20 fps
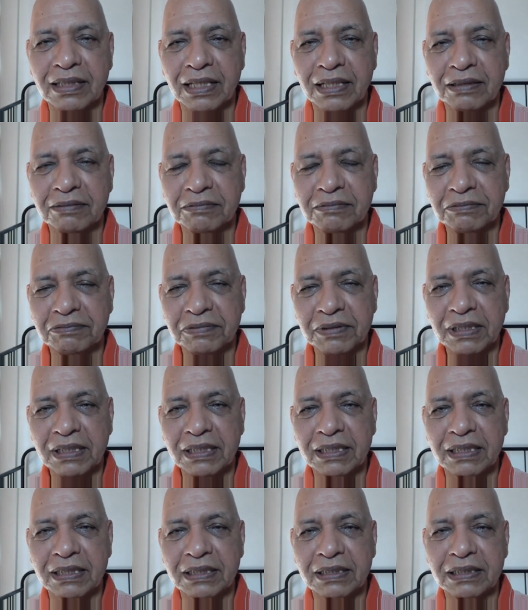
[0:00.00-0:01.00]
And we
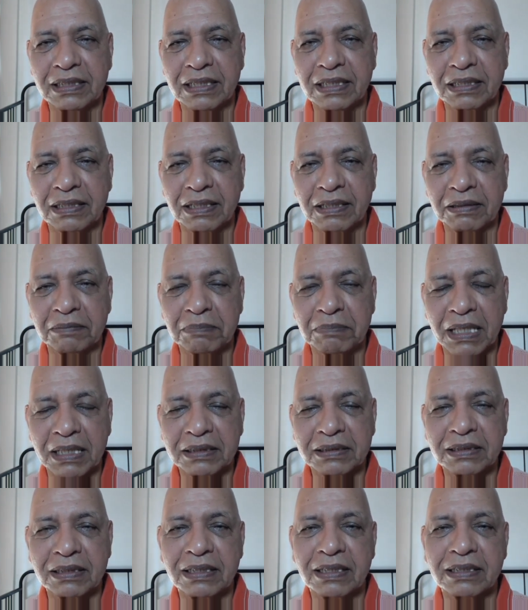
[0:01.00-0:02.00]
feel that their
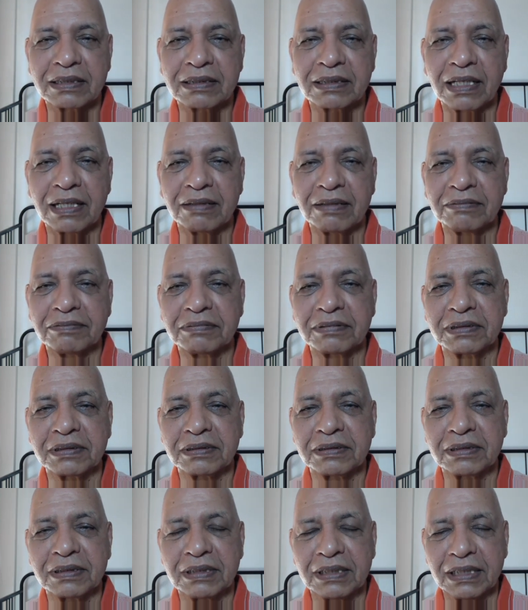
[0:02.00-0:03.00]
departure has
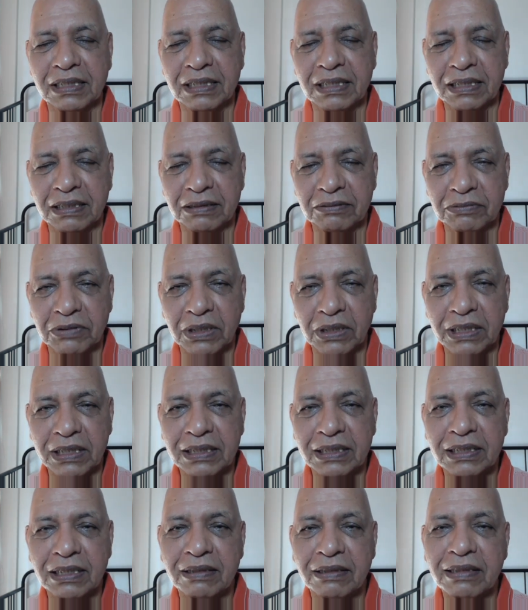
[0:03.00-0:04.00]
left a
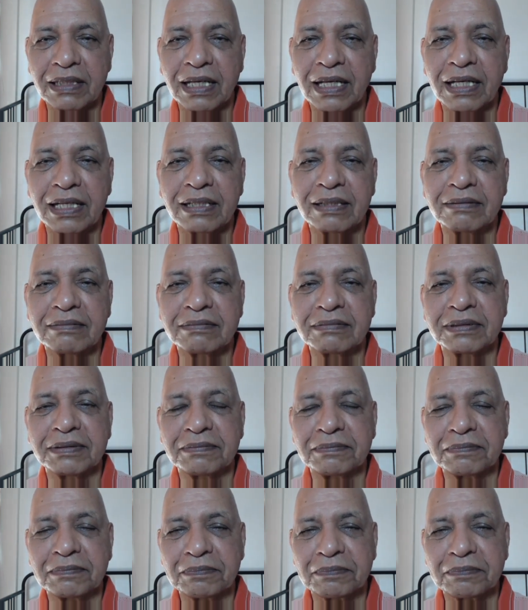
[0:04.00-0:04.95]
void in our lives